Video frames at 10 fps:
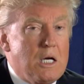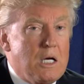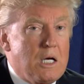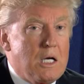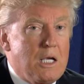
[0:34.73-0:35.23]

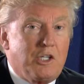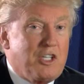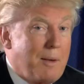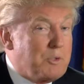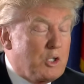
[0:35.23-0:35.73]
uh,
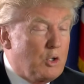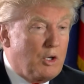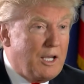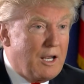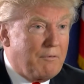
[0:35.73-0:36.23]
it's
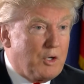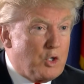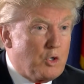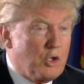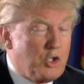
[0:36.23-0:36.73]
absolutely out of
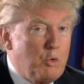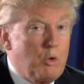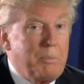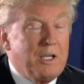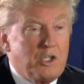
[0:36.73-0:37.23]
control. She
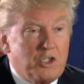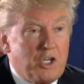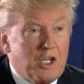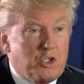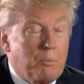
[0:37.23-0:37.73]
will be a
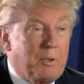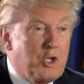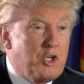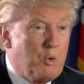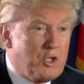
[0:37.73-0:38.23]
disaster.
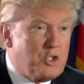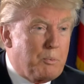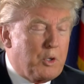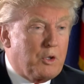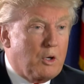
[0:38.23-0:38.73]
Plus, she wants
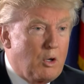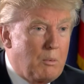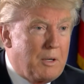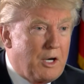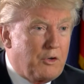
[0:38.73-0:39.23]
to put the
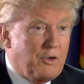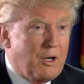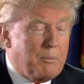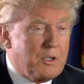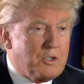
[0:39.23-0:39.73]
coal miners
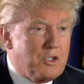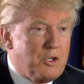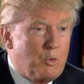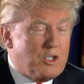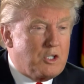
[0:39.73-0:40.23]
out of business.
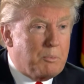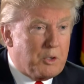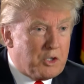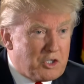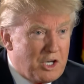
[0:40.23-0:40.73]
She wants to
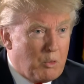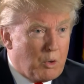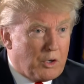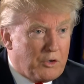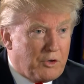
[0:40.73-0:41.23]
put the steel
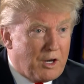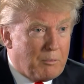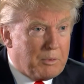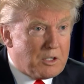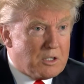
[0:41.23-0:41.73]
workers out
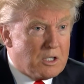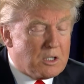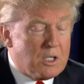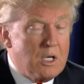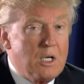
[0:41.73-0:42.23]
of
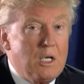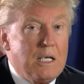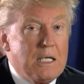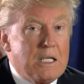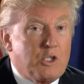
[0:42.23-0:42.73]
business.
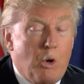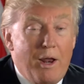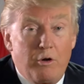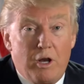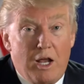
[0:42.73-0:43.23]
So
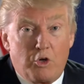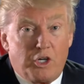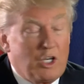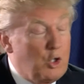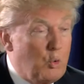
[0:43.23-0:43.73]
I don't know how
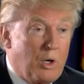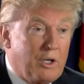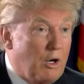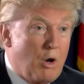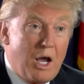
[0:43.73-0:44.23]
she can do
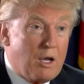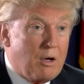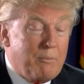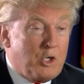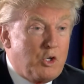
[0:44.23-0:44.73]
well in
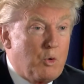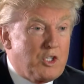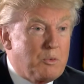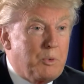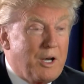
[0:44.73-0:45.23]
Ohio. I mean, she
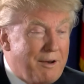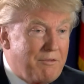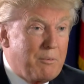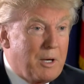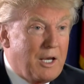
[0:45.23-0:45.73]
wants to put
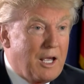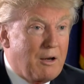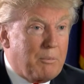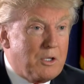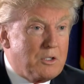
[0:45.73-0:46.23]
everybody
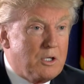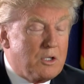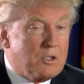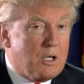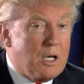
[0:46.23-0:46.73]
out of
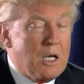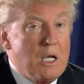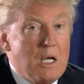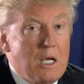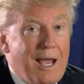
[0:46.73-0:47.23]
business. And
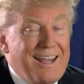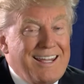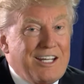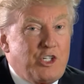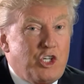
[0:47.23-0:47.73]
I
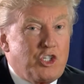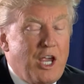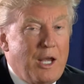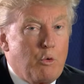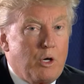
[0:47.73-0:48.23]
guess she's
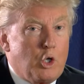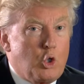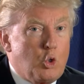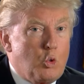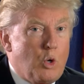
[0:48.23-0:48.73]
catering
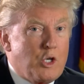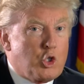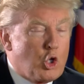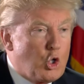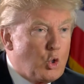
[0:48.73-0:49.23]
to a
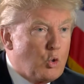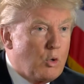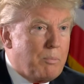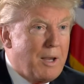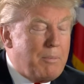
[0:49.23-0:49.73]
certain
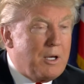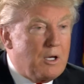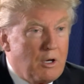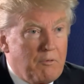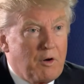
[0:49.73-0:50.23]
group, maybe
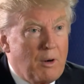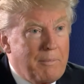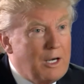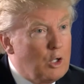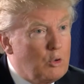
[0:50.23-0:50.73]
an
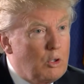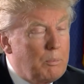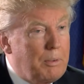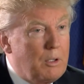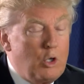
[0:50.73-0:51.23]
environmental
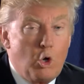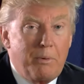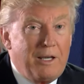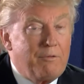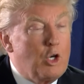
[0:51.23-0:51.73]
group.
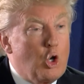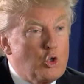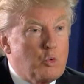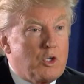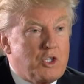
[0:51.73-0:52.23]
Nobody even
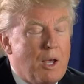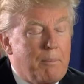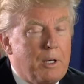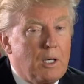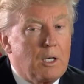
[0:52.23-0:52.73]
knows what's
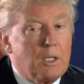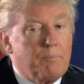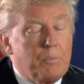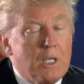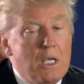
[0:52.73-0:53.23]
happening. Uh,
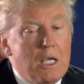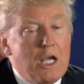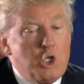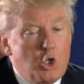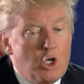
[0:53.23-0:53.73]

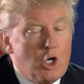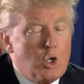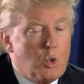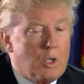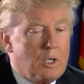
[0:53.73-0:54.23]
as you
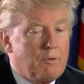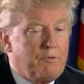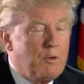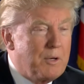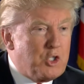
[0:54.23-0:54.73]
know, uh, a
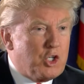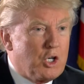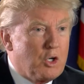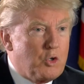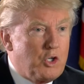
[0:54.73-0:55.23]
few months
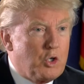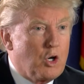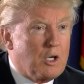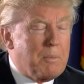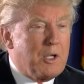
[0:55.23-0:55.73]
ago, she
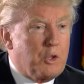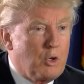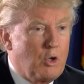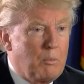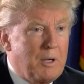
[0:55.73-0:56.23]
talked about
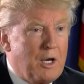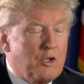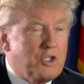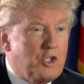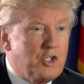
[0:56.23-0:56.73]
the coal
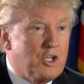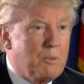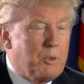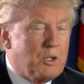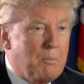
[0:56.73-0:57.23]
miners, that she's
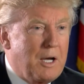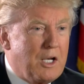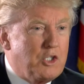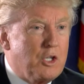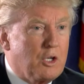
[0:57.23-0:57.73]
going to put the
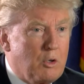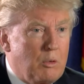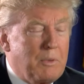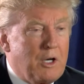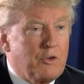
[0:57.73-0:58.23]
mines and the
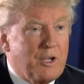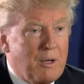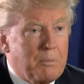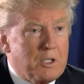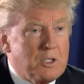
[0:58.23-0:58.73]
coal miners
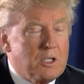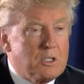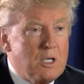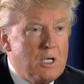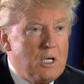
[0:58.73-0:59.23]
out of
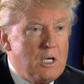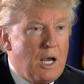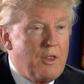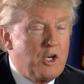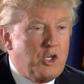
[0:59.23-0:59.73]
business.
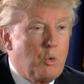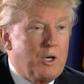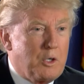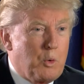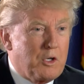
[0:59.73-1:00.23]
And then she
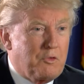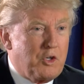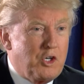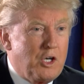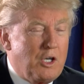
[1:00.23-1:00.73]
went to West
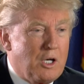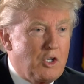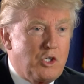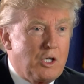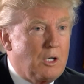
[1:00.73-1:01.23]
Virginia
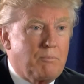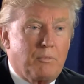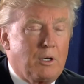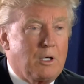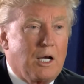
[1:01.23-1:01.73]
and she
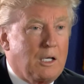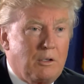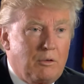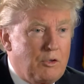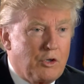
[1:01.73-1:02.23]
got
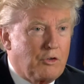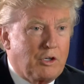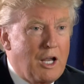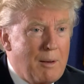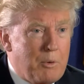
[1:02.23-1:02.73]

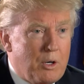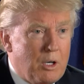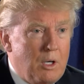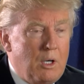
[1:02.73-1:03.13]
just clobbered.